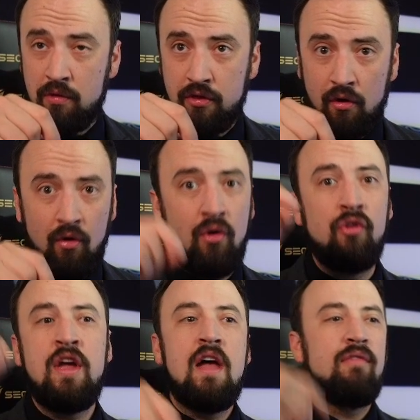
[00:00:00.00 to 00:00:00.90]
with the
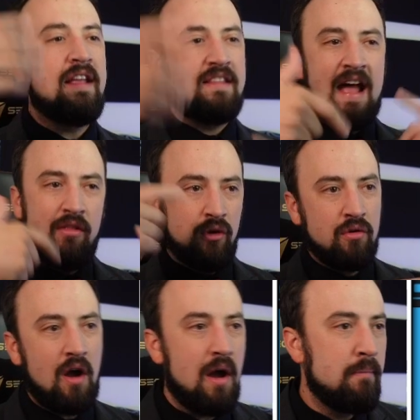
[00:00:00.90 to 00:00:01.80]
hold, like that
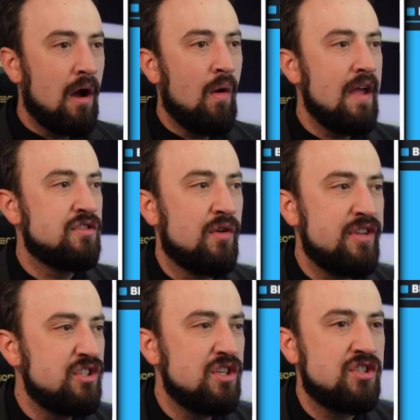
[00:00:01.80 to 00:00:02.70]
little combo. And so
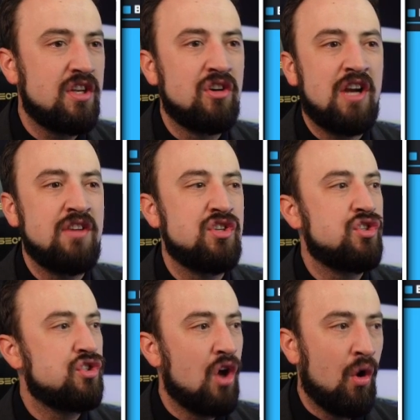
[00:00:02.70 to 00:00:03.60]
this just synergizes
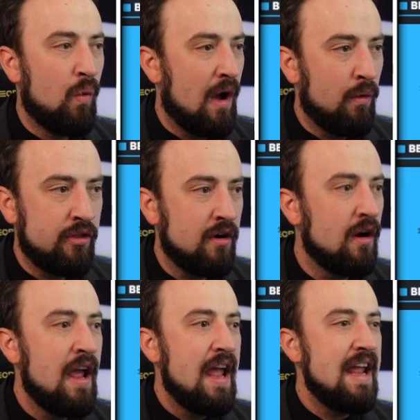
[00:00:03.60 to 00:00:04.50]
so well with
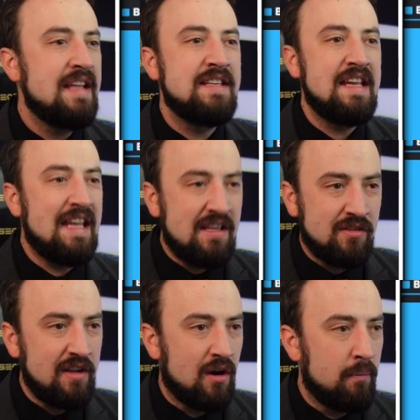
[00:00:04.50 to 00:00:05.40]
her. It's
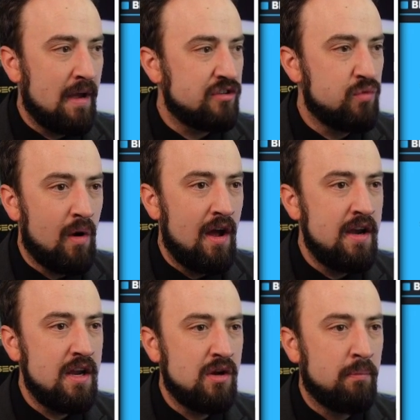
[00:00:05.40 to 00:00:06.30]
easily her best
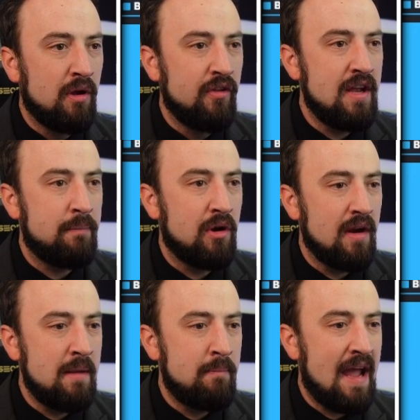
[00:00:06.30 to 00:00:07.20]
one. You're building up
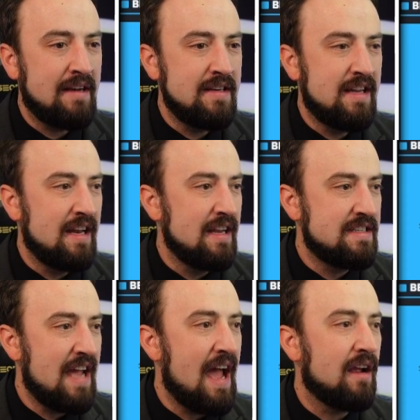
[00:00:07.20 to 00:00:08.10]
your impact and getting
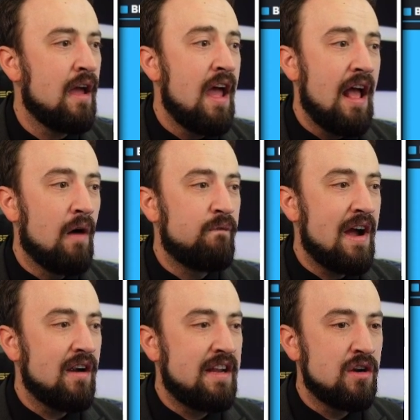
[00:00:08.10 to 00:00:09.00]
attack.
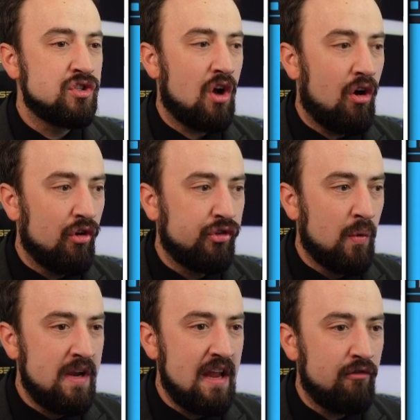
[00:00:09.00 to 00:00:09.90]
Hellfire gears
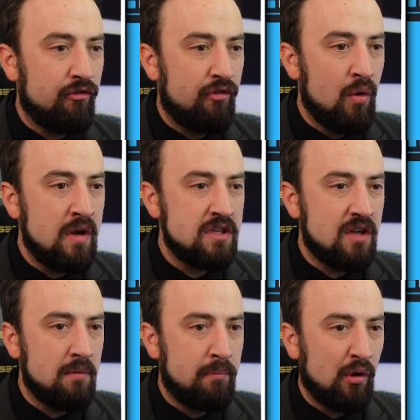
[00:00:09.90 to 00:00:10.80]
also, again,
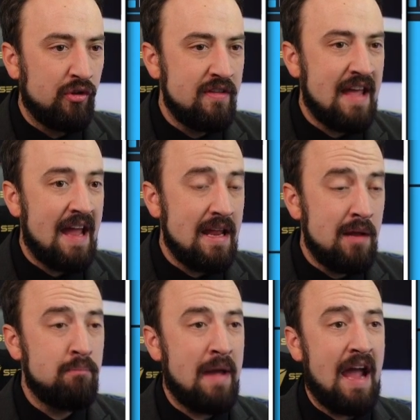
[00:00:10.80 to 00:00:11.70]
focused on building that
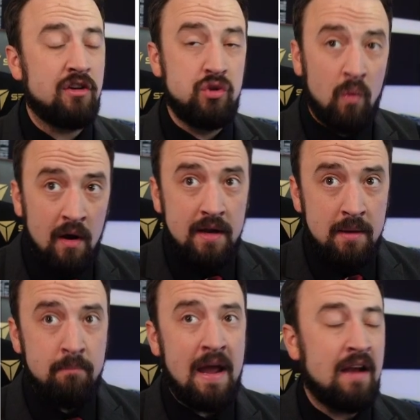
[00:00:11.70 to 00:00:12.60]
impact. You want
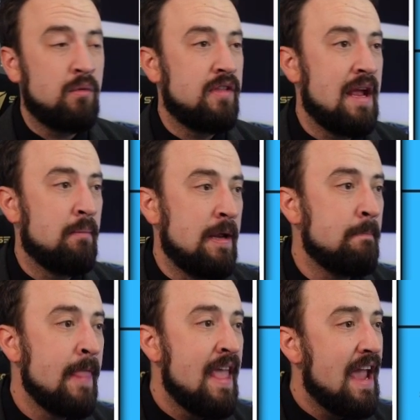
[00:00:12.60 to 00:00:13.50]
impact with
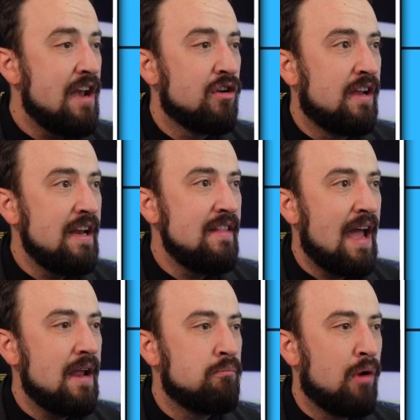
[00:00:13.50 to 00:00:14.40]
Anby, and you're getting
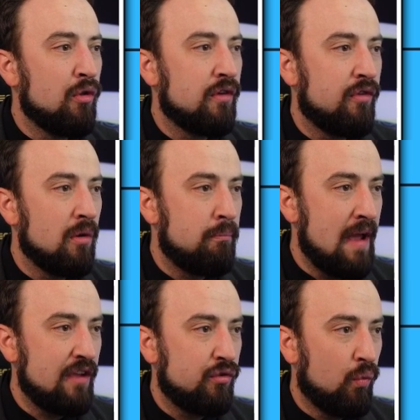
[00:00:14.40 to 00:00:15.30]
that in both of her
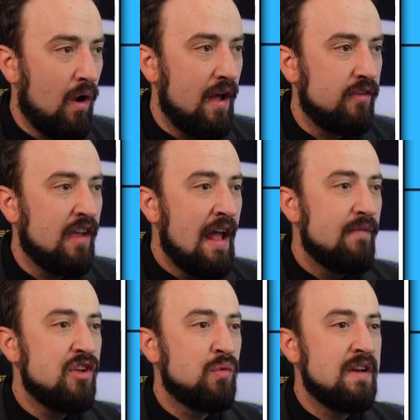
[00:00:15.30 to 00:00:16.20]
best ones.
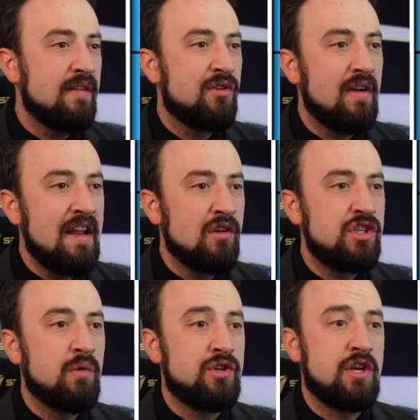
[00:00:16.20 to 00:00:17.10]
This one gives her
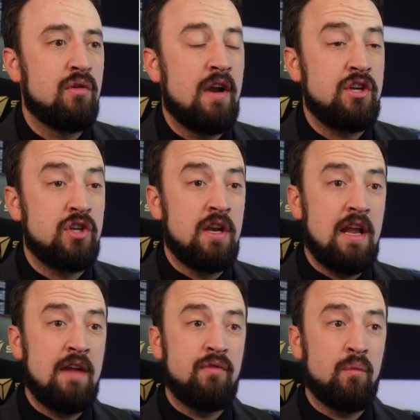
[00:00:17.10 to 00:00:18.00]
energy
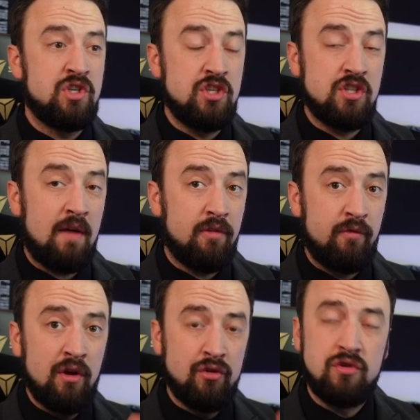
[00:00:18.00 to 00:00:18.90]
regeneration when she's off the
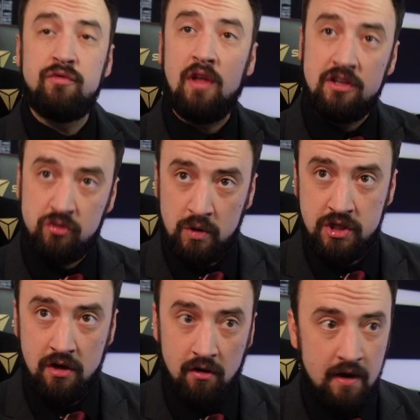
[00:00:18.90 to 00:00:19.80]
field. So if you're like
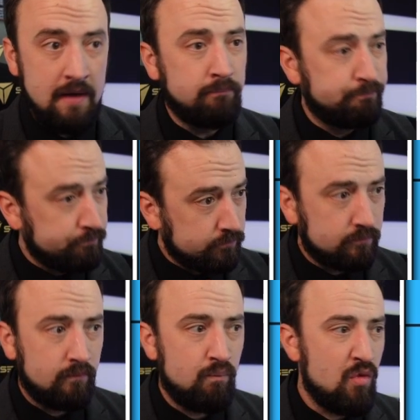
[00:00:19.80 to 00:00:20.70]
switching her in,
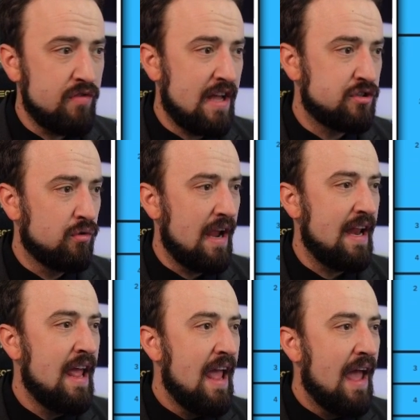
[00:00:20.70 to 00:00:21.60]
that's
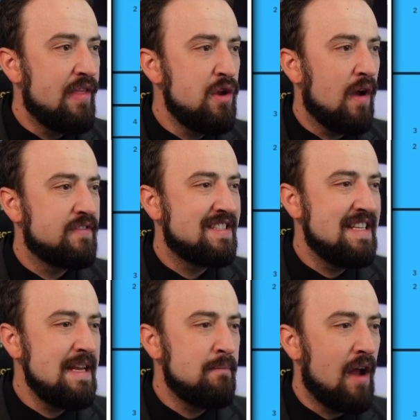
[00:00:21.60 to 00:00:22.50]
great. And then you have
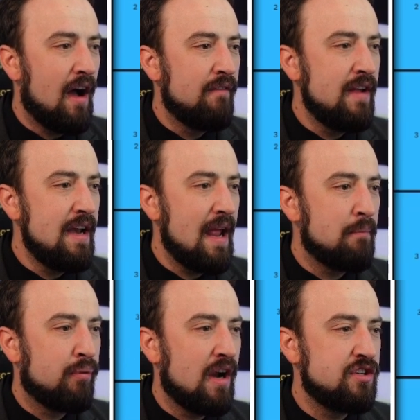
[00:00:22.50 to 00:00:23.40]
Steam Oven
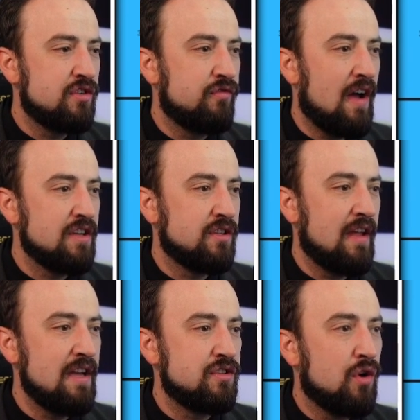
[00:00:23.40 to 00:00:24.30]
and Precious
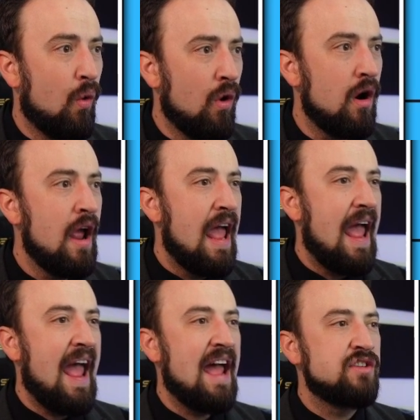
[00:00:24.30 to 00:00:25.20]
Fossilized Core
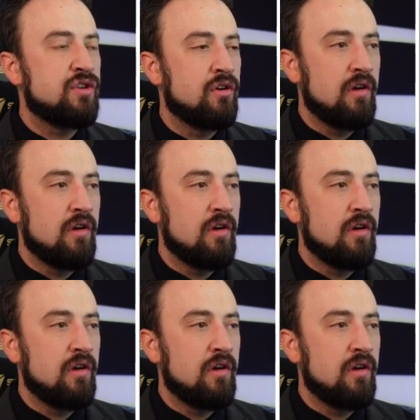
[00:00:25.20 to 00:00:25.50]
as